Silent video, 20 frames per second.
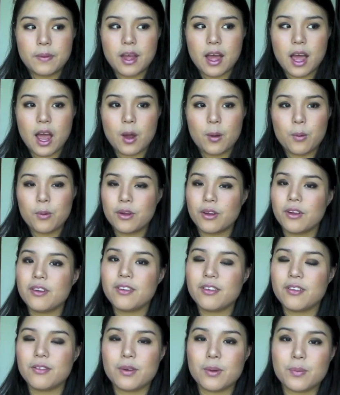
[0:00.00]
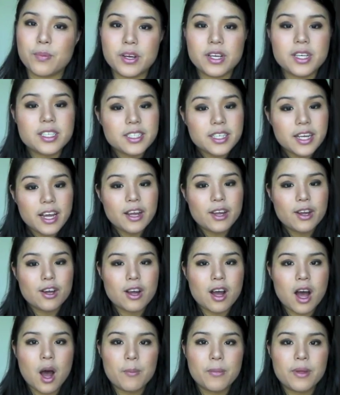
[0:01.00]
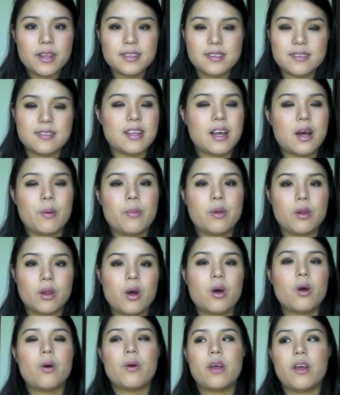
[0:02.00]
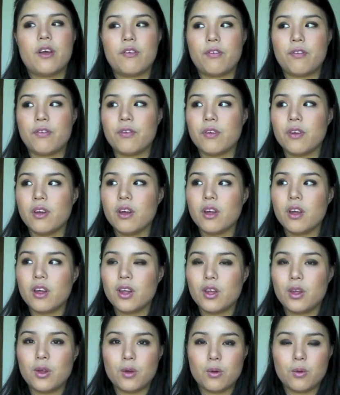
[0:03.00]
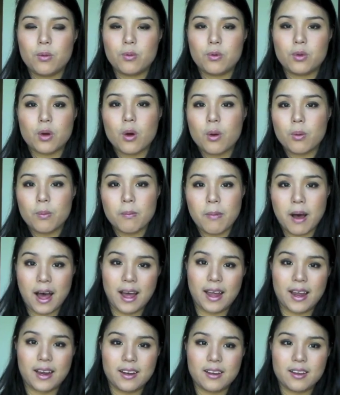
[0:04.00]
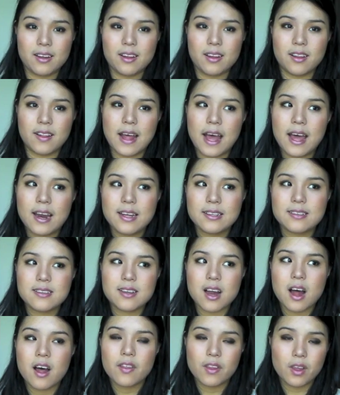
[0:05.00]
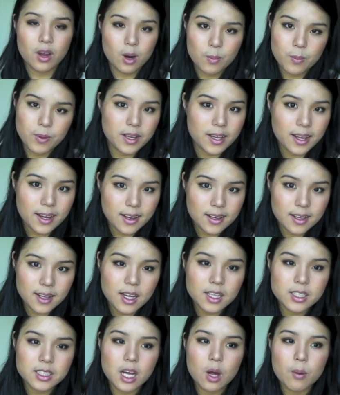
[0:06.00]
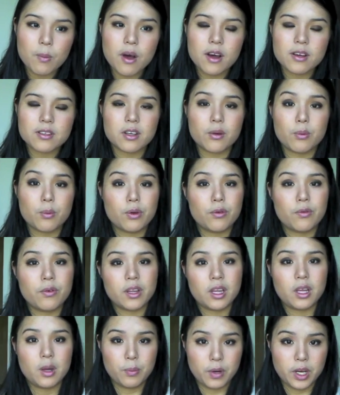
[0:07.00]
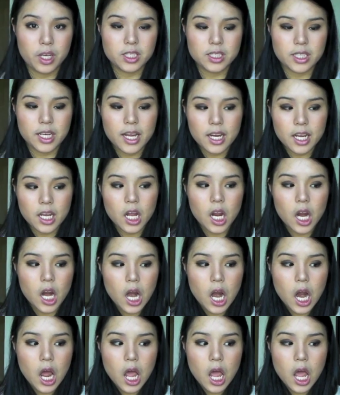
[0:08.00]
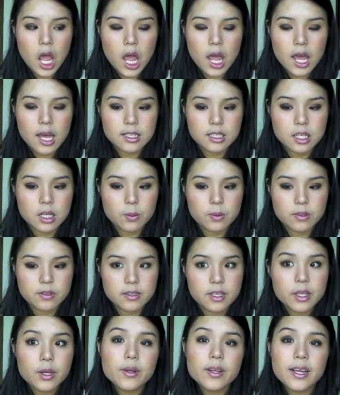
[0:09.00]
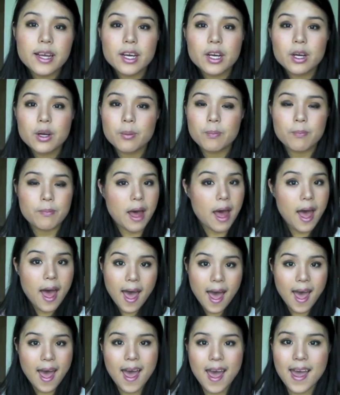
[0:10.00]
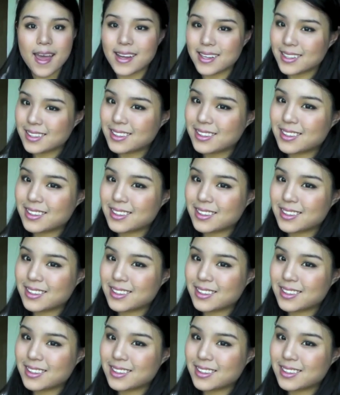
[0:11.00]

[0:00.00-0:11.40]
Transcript: I would appreciate your comments down below if you don't mind that it's not the Urban Decay Deluxe Shadow Box. I would really appreciate it, and I will see you later. Bye!